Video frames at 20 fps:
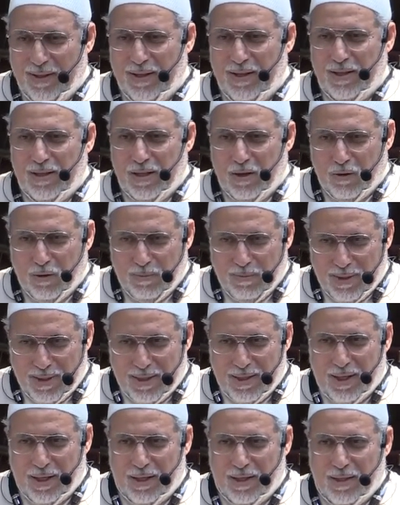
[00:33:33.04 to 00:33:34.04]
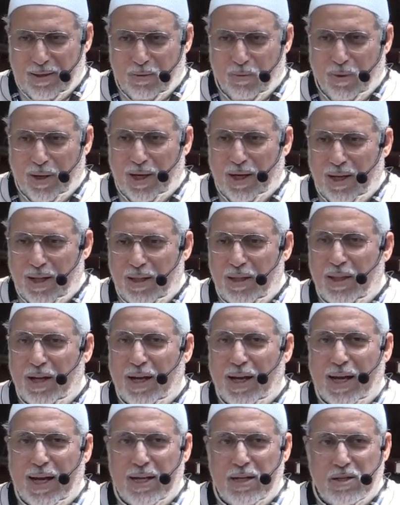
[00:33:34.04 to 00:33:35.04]
It is our mistake. We let
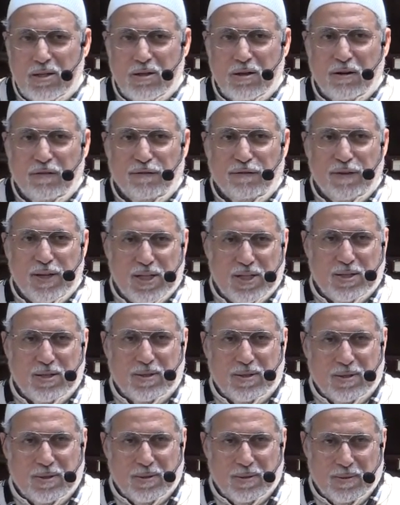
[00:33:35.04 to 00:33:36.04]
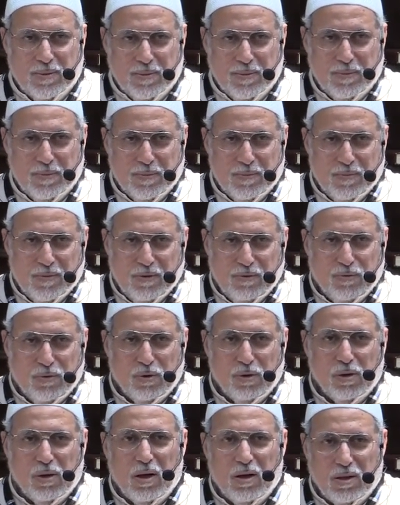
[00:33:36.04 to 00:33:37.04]
the cancer fester
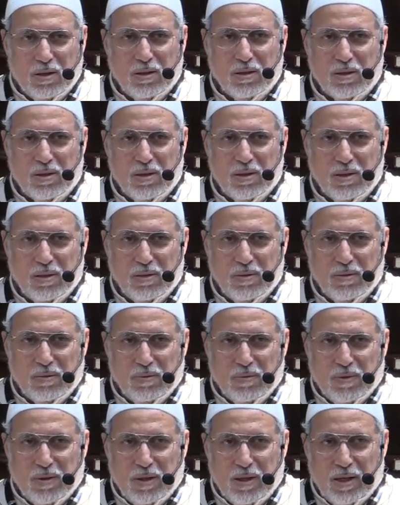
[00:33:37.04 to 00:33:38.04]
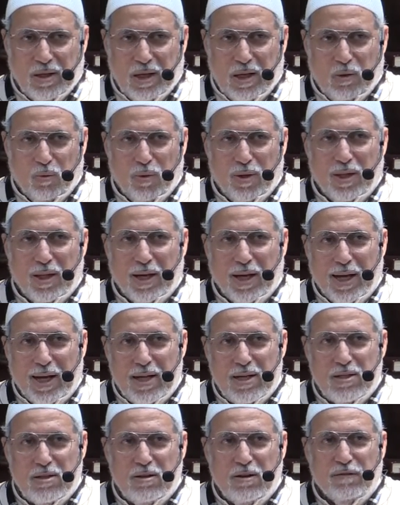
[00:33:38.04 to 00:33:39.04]
for long. And when the
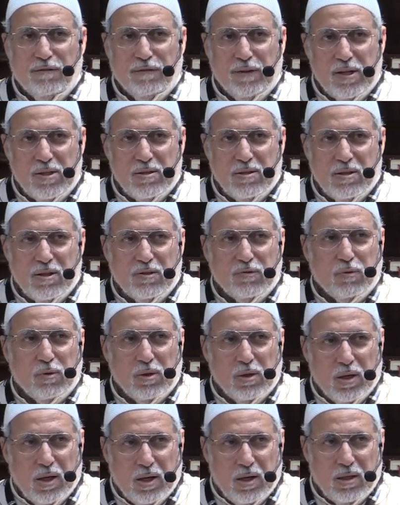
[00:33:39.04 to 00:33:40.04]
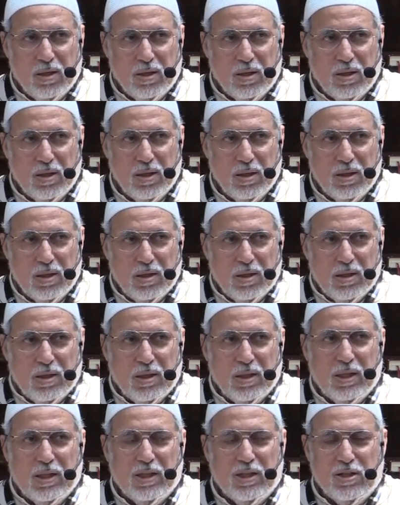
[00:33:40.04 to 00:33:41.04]
cancer festers for long,
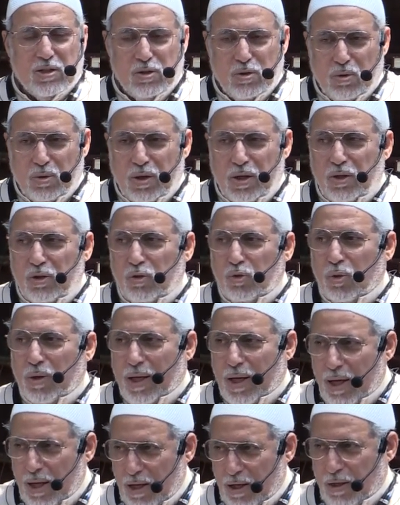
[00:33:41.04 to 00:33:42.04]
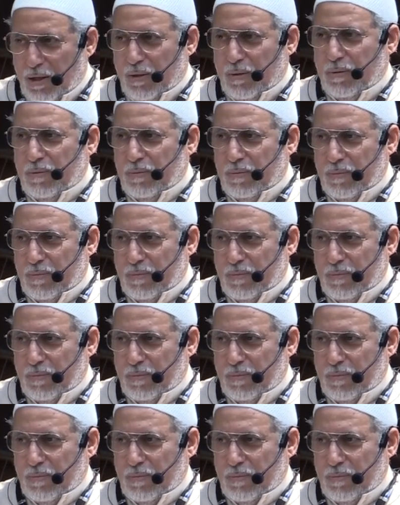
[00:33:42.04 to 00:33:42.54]
it is going to kill you.